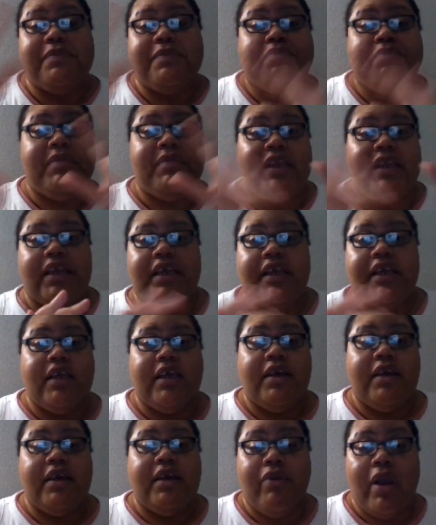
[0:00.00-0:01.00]
many
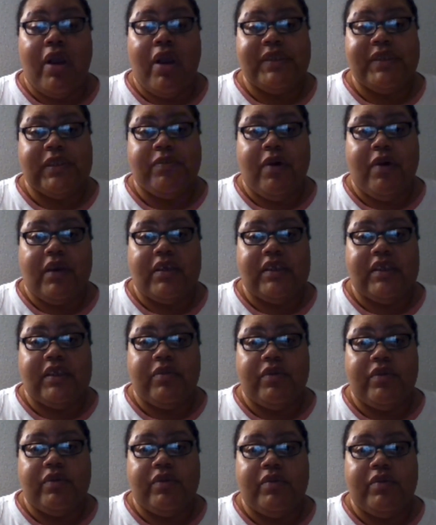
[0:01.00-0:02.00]
prompts as
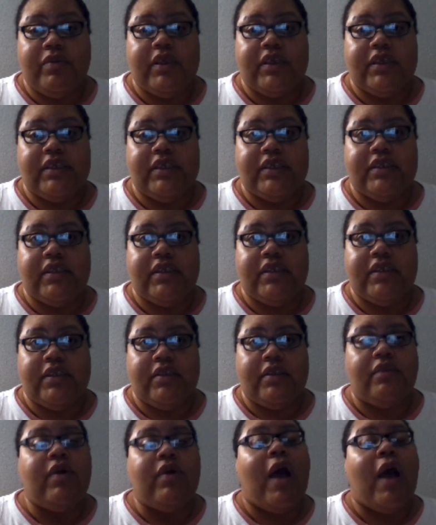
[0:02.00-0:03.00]
possible, because
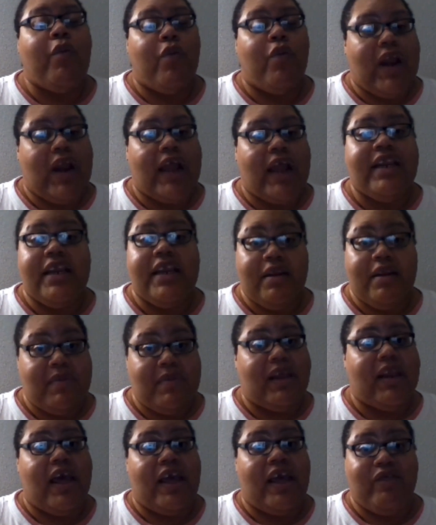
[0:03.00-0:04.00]
what I need in my
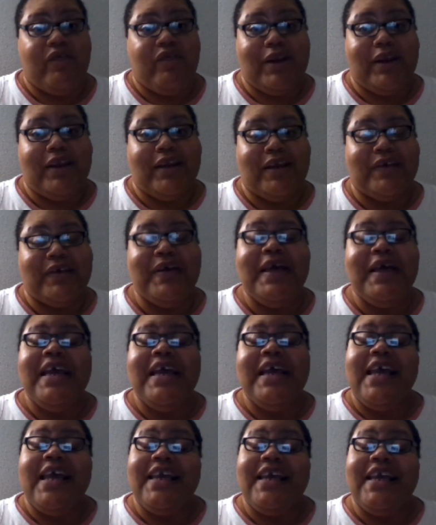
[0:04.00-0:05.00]
life right now
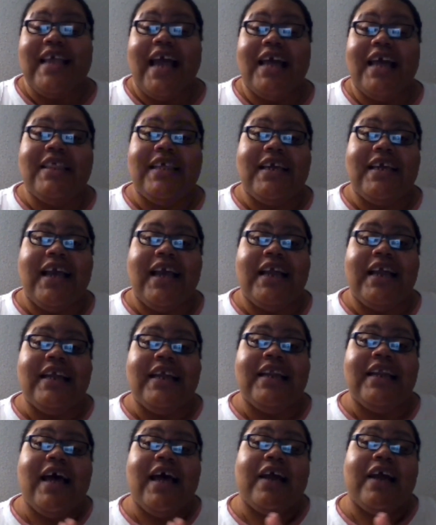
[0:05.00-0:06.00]
is, I think I need a
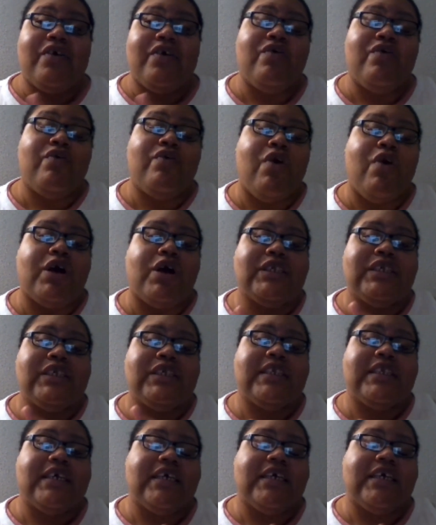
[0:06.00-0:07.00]
lot of cross
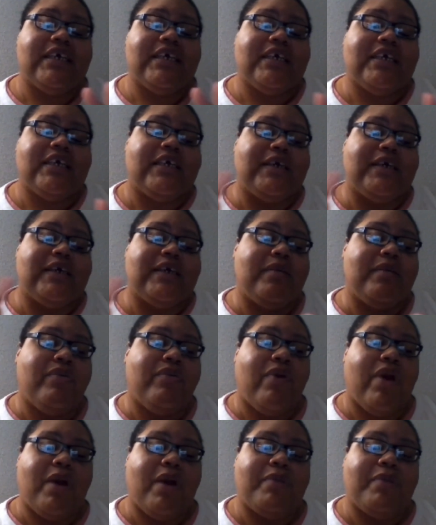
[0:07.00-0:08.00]

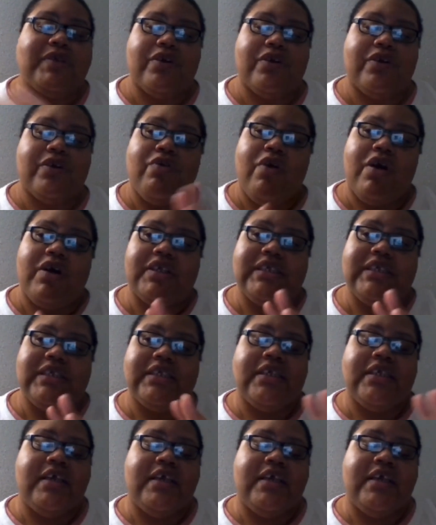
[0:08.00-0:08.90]
prompts or cross,